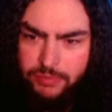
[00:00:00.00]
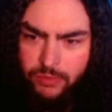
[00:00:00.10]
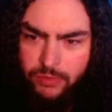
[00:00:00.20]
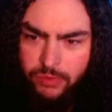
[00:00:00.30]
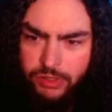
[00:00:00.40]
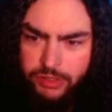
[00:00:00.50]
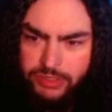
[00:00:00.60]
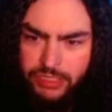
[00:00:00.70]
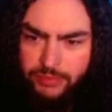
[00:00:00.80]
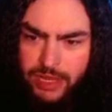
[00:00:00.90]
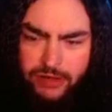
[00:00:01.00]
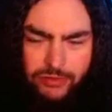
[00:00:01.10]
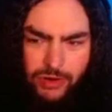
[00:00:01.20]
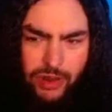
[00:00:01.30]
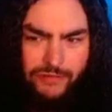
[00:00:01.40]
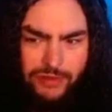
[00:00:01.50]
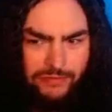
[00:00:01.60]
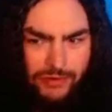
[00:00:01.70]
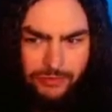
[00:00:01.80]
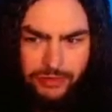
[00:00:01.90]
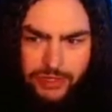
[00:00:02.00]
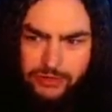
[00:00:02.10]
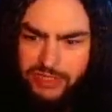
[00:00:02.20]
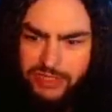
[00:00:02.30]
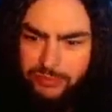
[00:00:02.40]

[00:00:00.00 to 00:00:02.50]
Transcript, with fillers: be a water type. I don't know. I've, I've never really used that